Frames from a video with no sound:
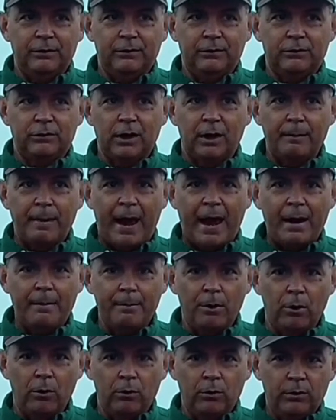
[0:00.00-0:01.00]
some
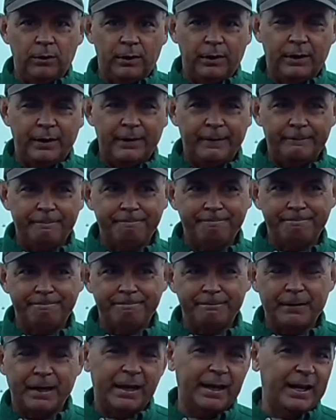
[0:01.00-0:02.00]
ammo,
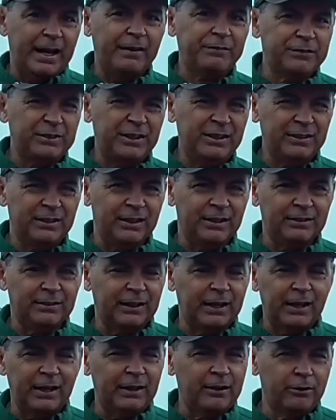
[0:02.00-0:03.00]
and I've seen this,
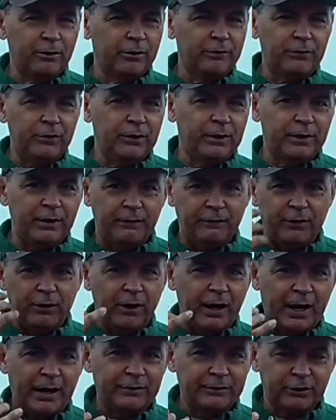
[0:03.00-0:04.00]
and I don't know if your
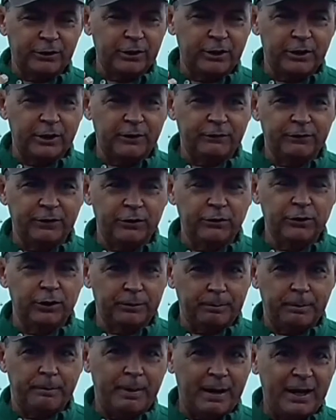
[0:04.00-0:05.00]
eyes are good enough to do this,
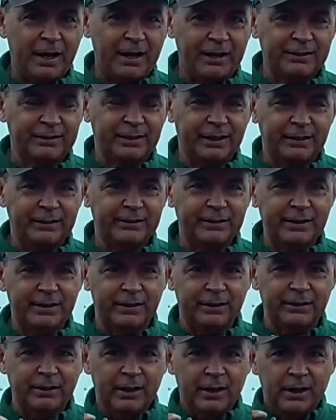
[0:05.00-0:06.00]
but my eyes can see
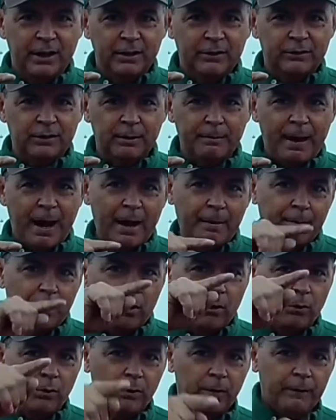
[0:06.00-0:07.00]
that some
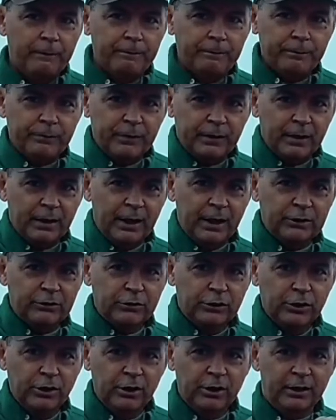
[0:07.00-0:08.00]
ammo hits
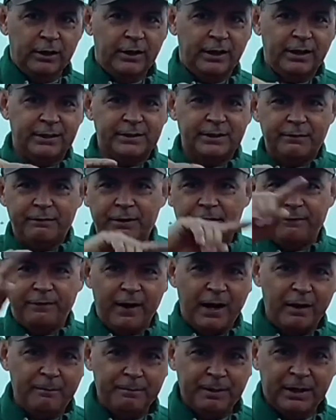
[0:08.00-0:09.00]
good at
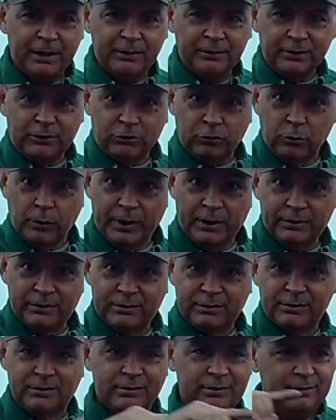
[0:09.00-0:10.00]
75 because it twists
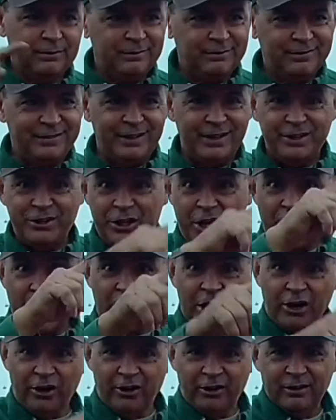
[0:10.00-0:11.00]
in the
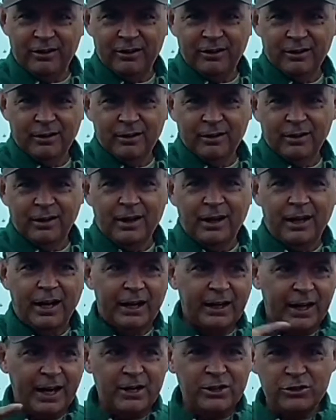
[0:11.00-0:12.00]
air, and I
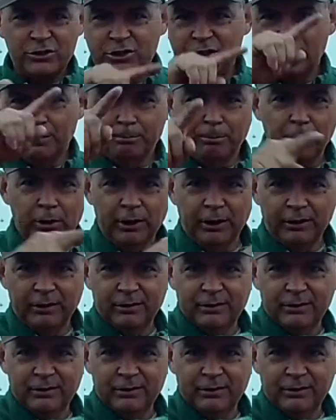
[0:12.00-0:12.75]
can actually see the bullet.